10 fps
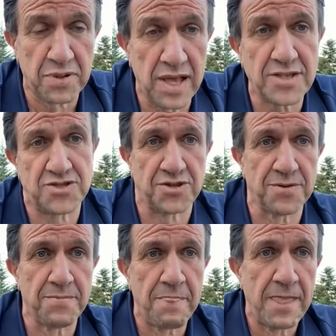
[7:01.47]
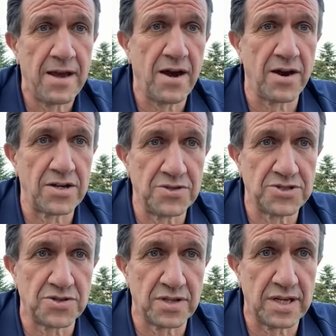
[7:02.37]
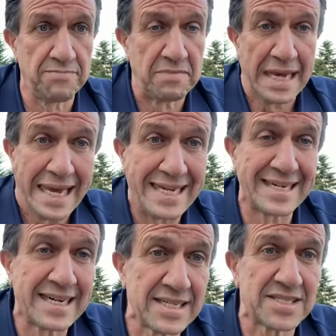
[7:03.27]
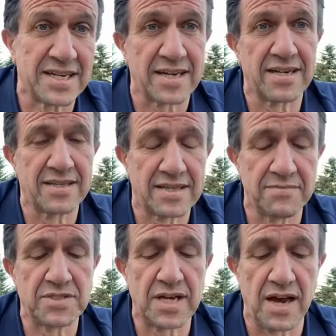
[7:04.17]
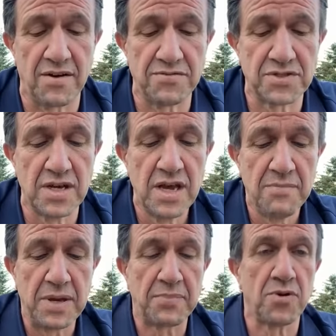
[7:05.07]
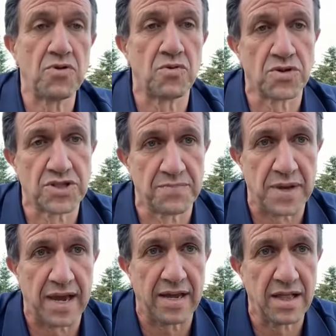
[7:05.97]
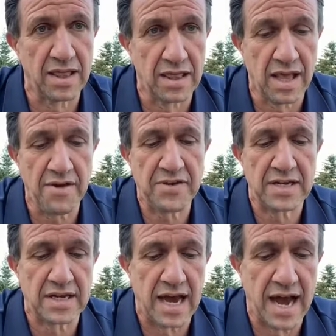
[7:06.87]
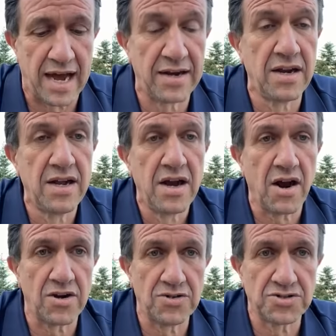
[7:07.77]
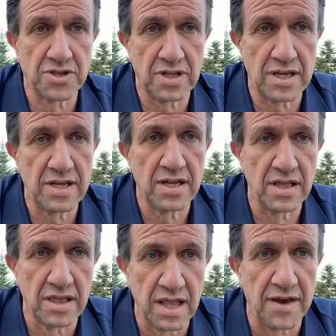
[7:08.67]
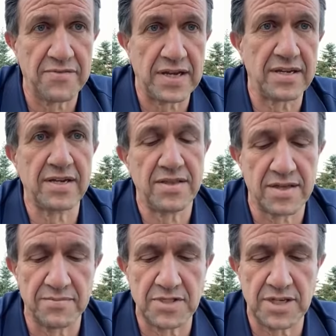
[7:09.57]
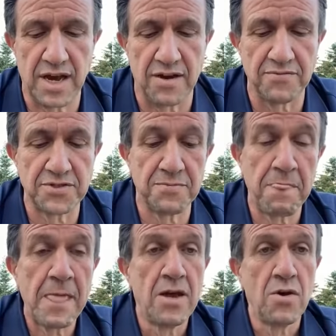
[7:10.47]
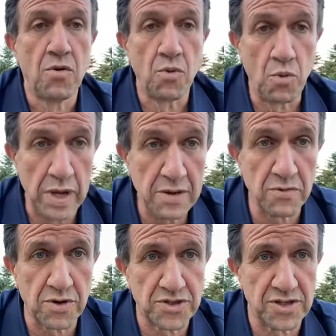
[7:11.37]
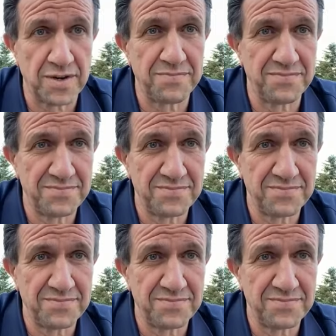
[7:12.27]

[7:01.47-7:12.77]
pleasure are usually hedonistic themselves. People who worship a loving God are usually loving themselves. We worship